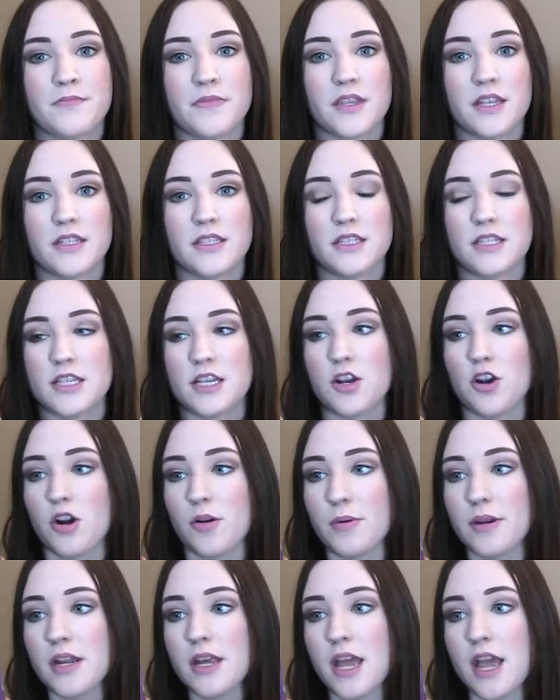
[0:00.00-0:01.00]
It's the
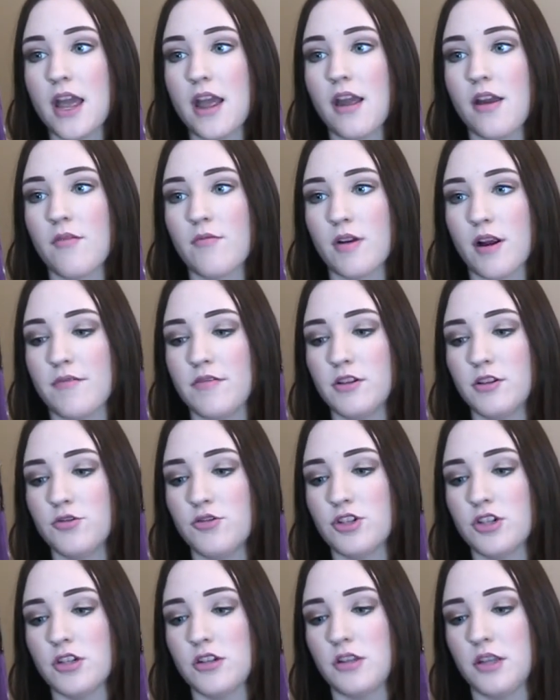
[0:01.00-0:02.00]
Urban Decay
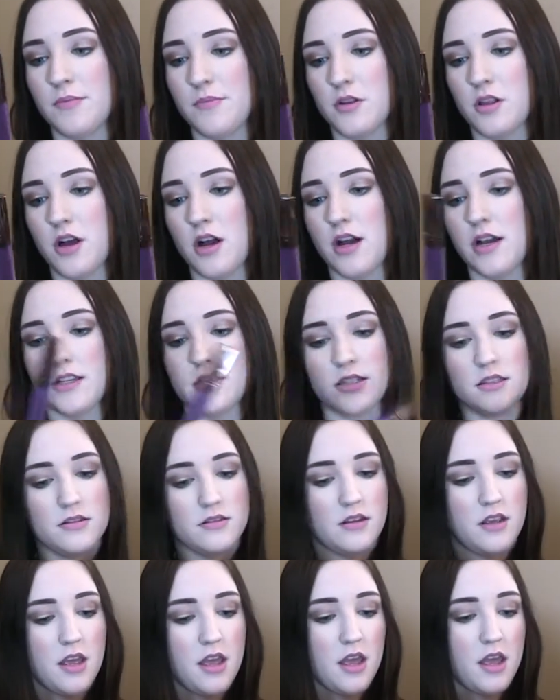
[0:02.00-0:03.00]
Revolution Lip
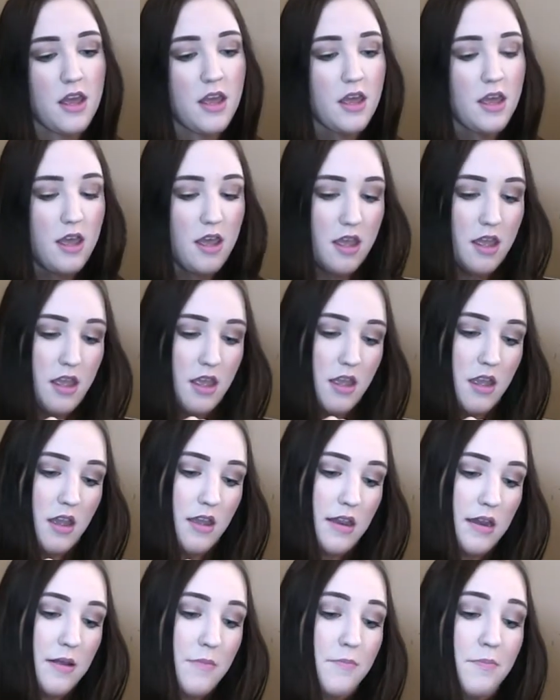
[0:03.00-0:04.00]
Gloss
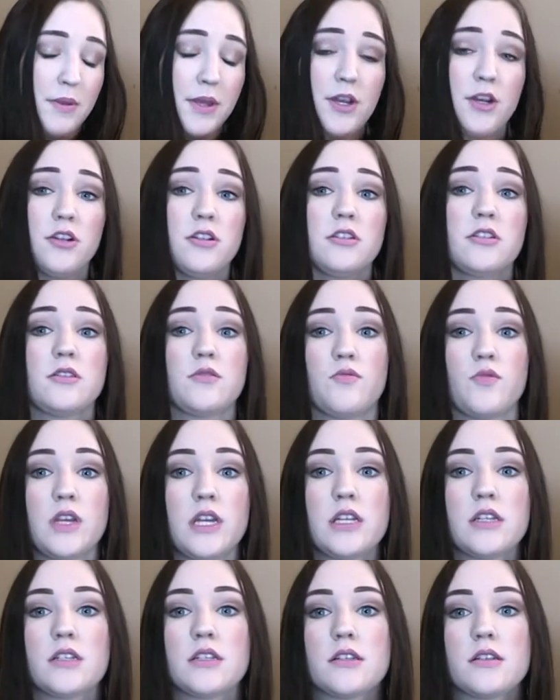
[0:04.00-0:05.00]
in
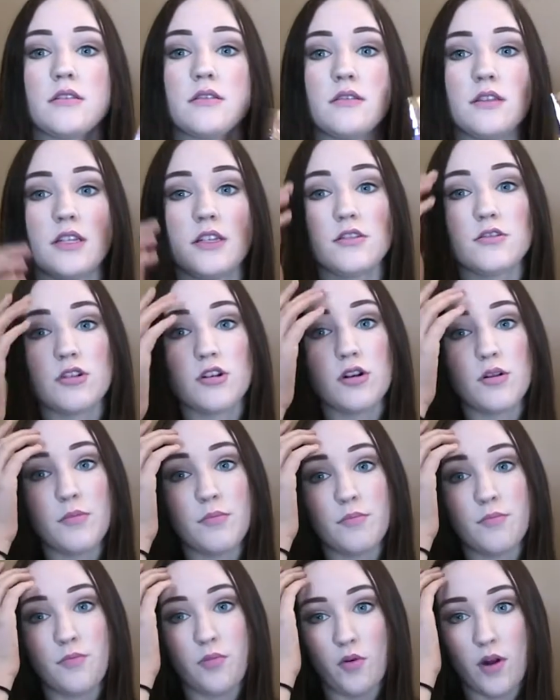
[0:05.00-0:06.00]
Bittersweet. These are
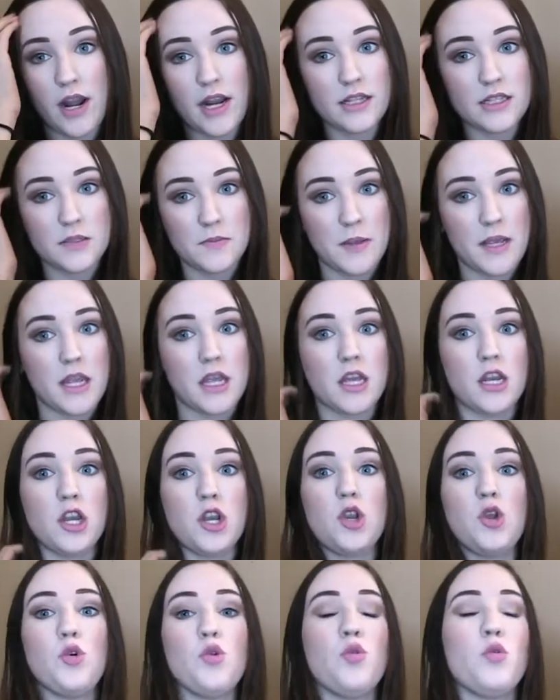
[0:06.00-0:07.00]
brand spanking
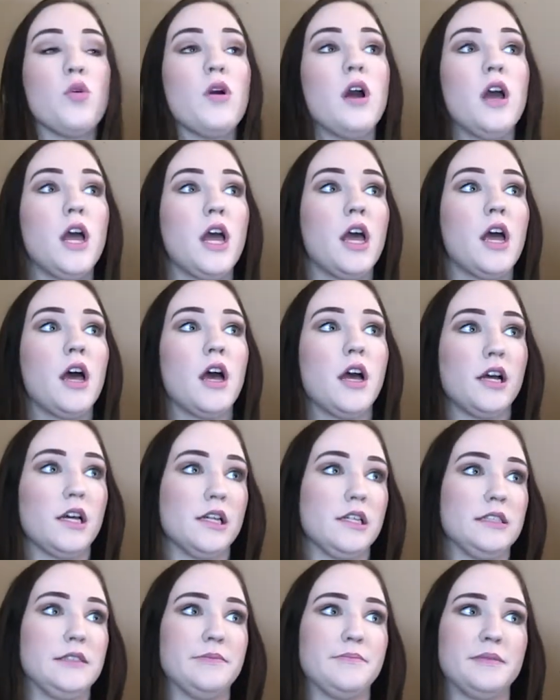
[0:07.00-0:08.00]
new.
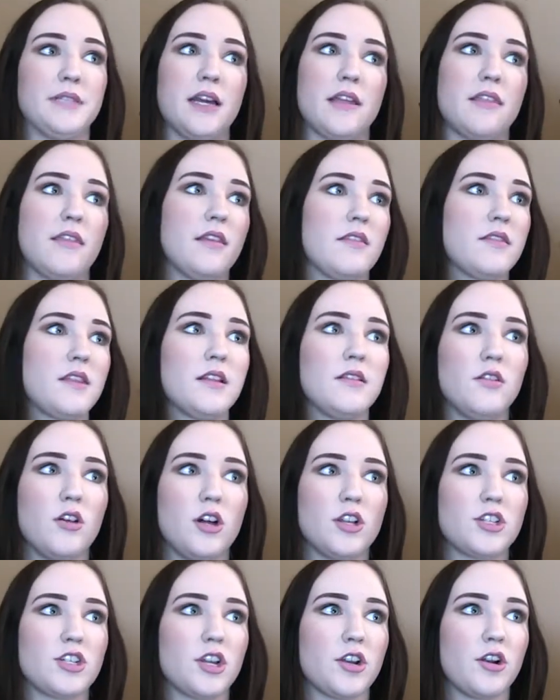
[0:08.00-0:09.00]
I think they
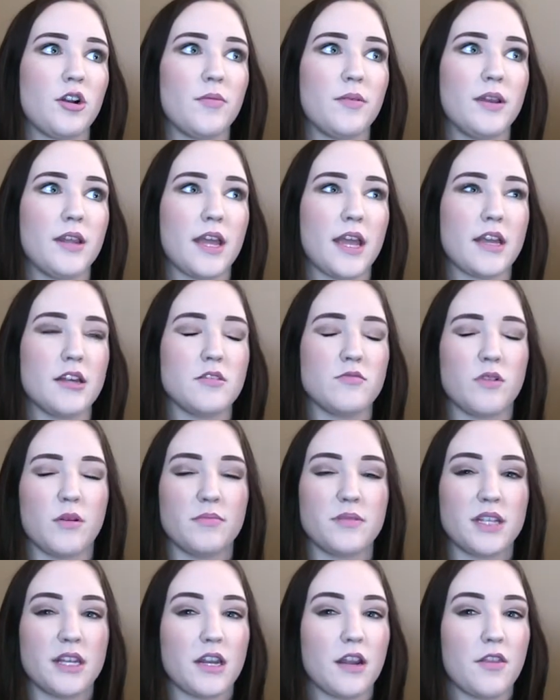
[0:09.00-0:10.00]
launched on Urban Decay's
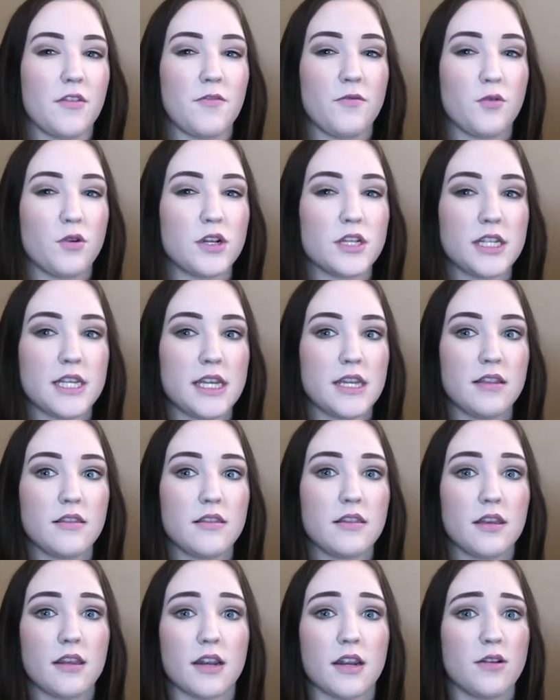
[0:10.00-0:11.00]
website on the
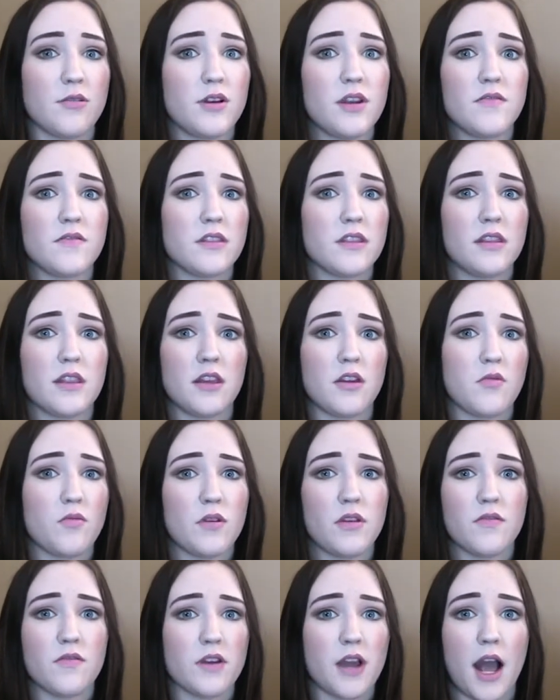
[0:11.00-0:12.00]
14th, and I don't even think
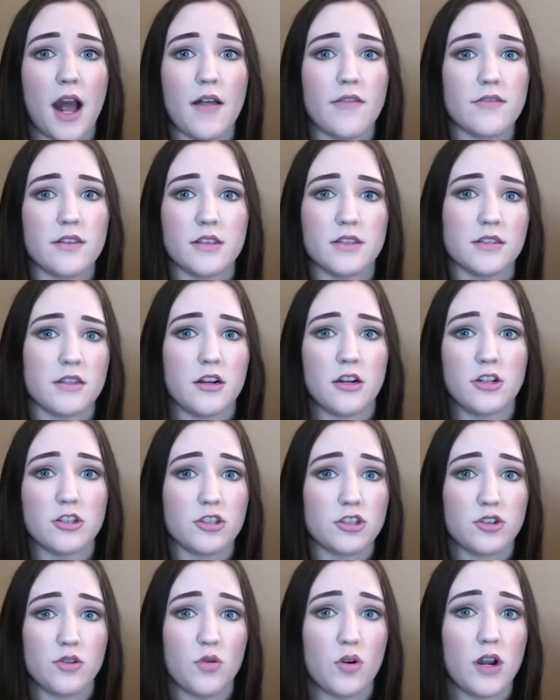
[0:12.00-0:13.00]
we've gotten these in our
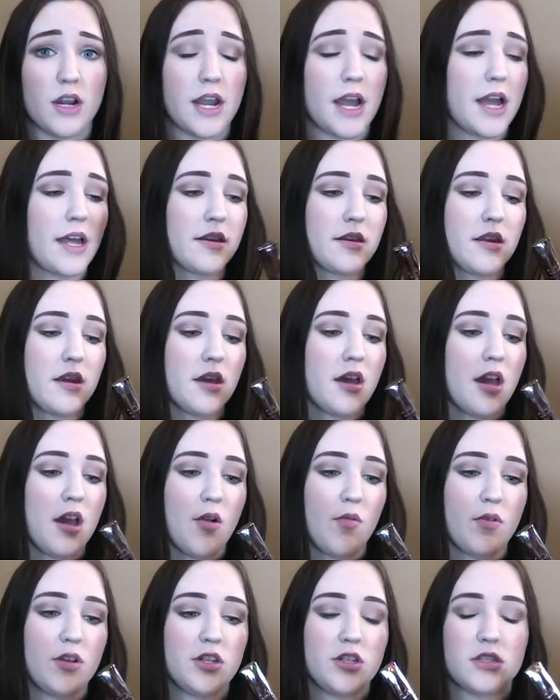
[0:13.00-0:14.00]
store yet.
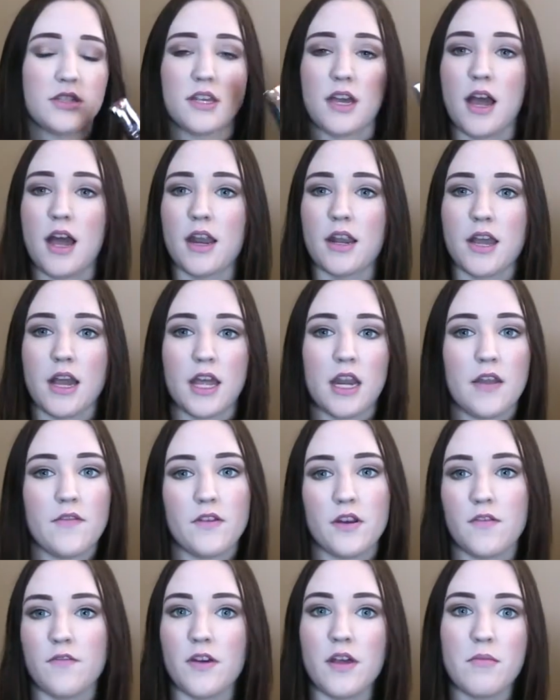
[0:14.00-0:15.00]
We just got kind of
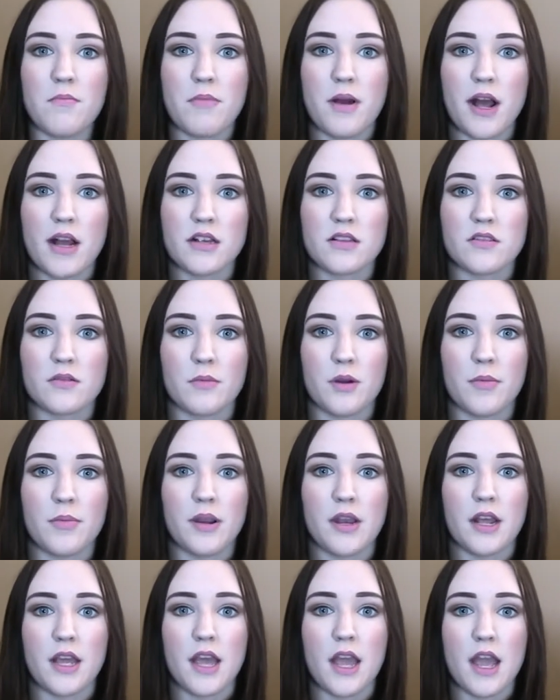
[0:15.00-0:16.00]
an event box from Urban
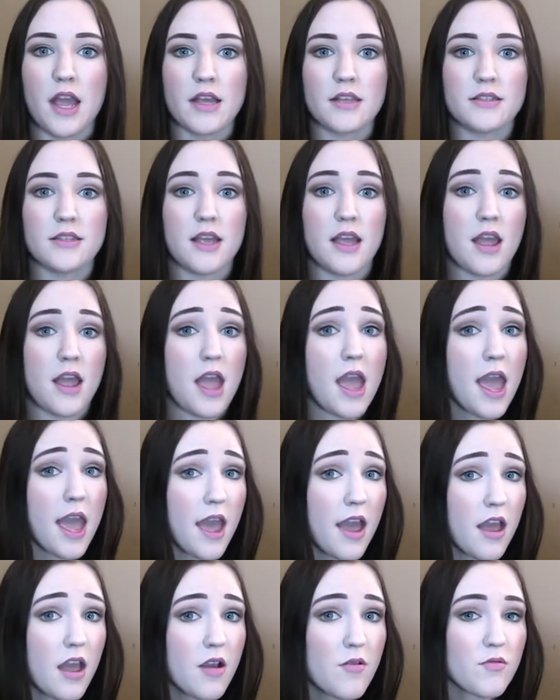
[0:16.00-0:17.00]
Decay saying,
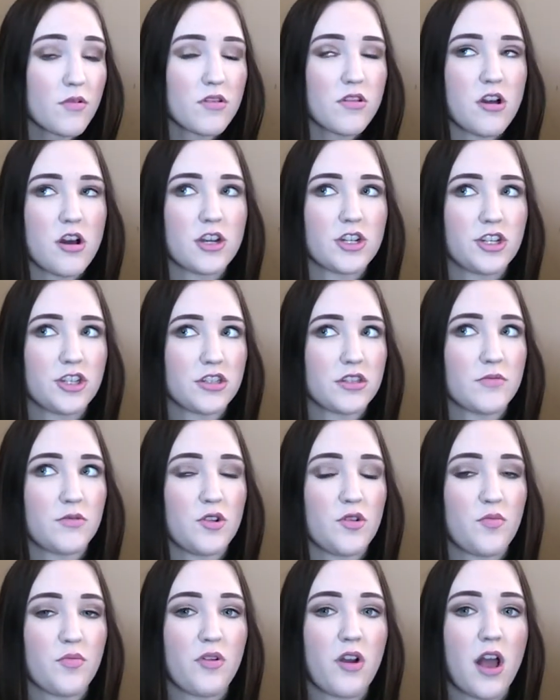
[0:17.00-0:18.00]
hey, we're launching some
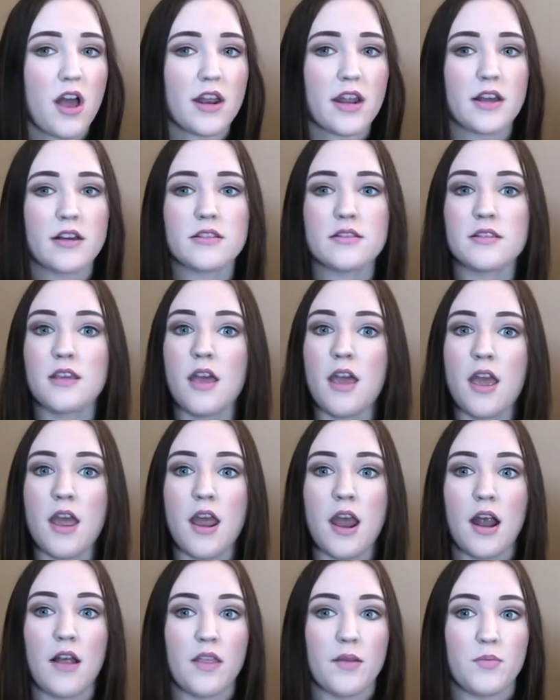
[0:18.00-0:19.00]
new products,
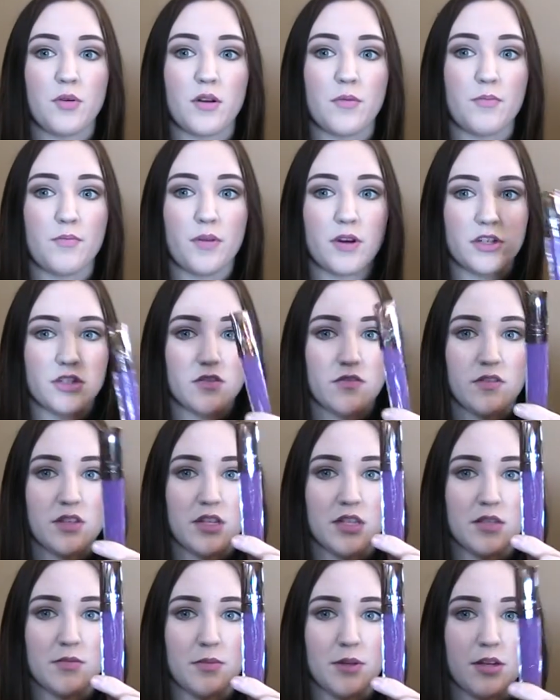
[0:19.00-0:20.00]
and they put a bunch of
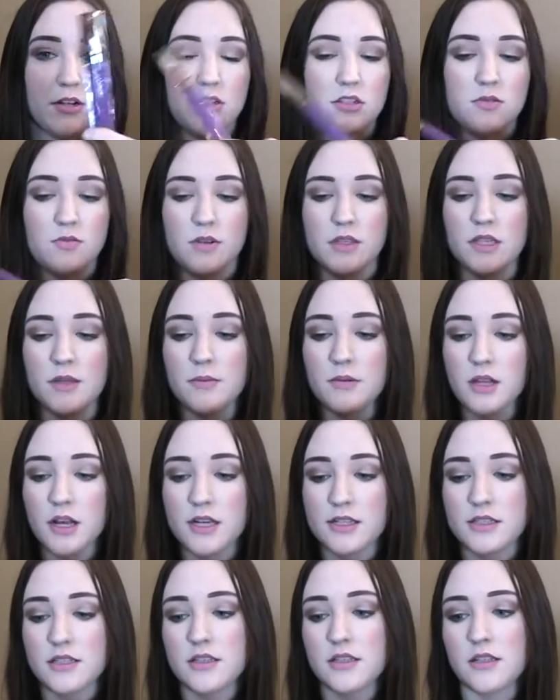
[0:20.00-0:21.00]
these Bittersweet lip
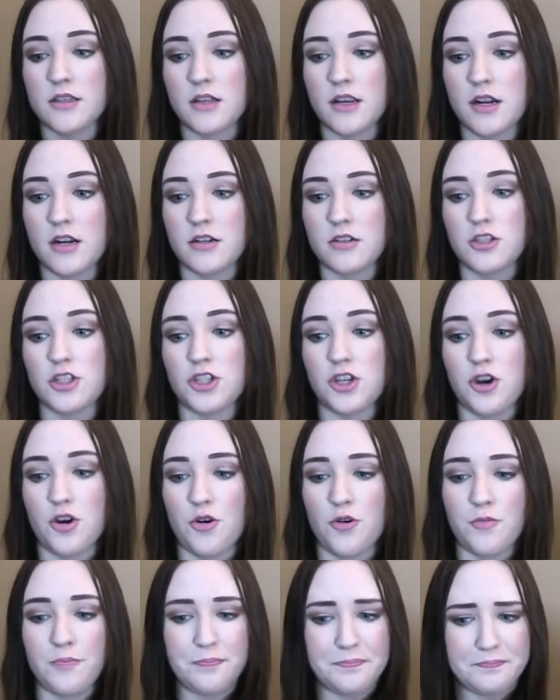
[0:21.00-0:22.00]
glosses in there, so